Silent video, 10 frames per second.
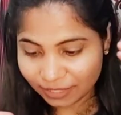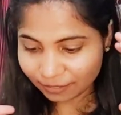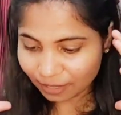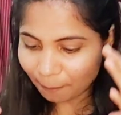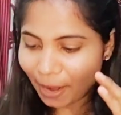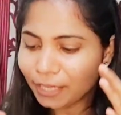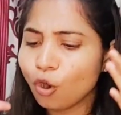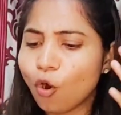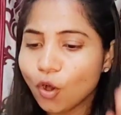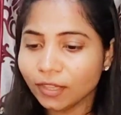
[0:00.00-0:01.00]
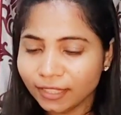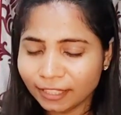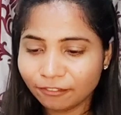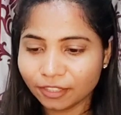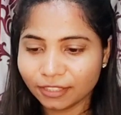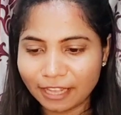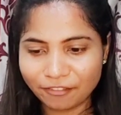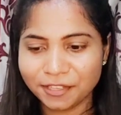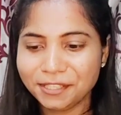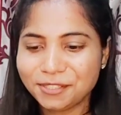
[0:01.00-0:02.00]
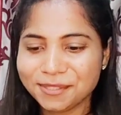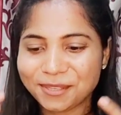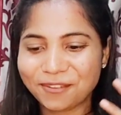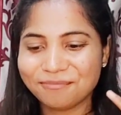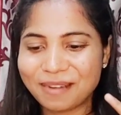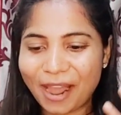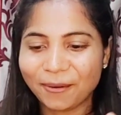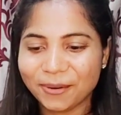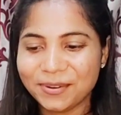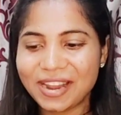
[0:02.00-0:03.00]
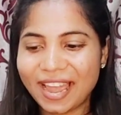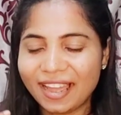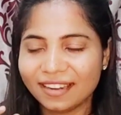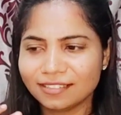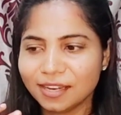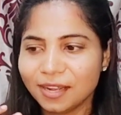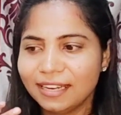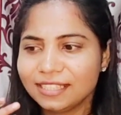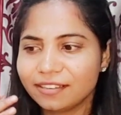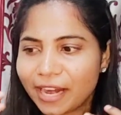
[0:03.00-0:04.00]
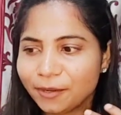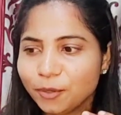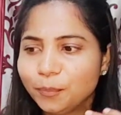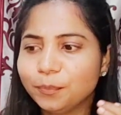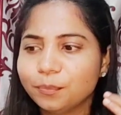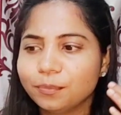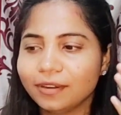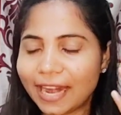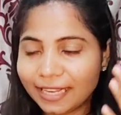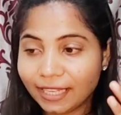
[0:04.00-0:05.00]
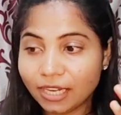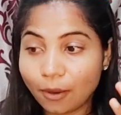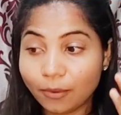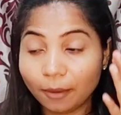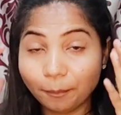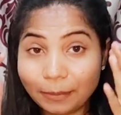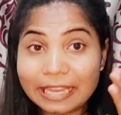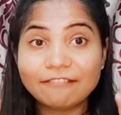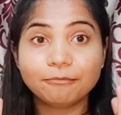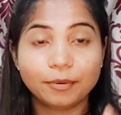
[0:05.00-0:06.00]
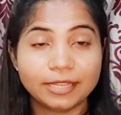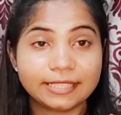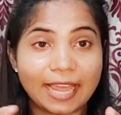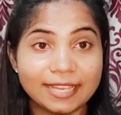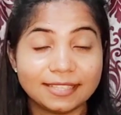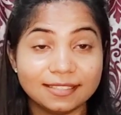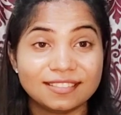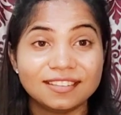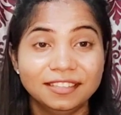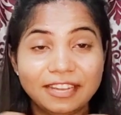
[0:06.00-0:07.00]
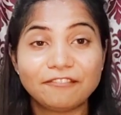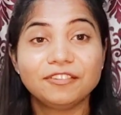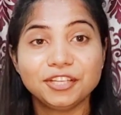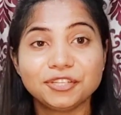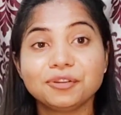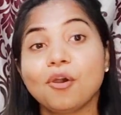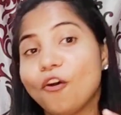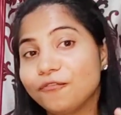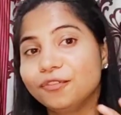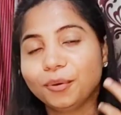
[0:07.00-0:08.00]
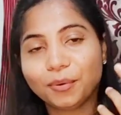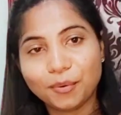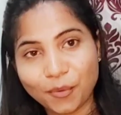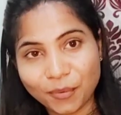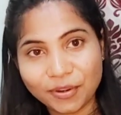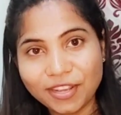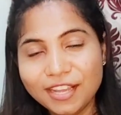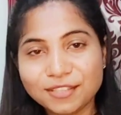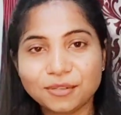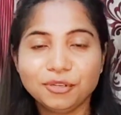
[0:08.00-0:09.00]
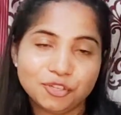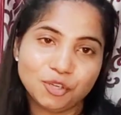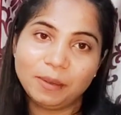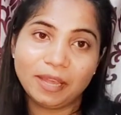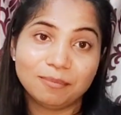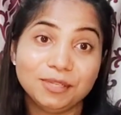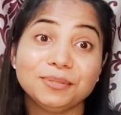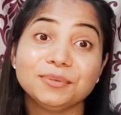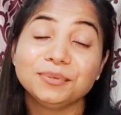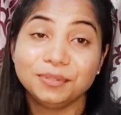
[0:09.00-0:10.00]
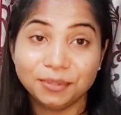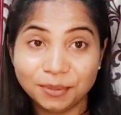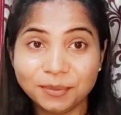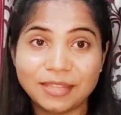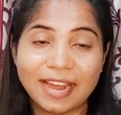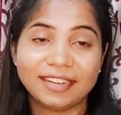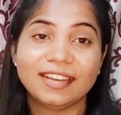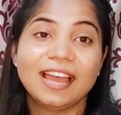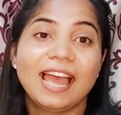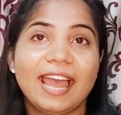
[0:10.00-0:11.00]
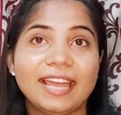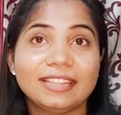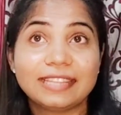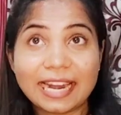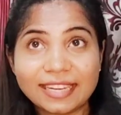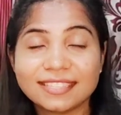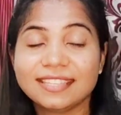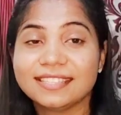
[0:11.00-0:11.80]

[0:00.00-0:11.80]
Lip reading: combine all the definitions of black hole, and try to write it down, a brief, precise definition of your own. So you should be able to do that, and that is the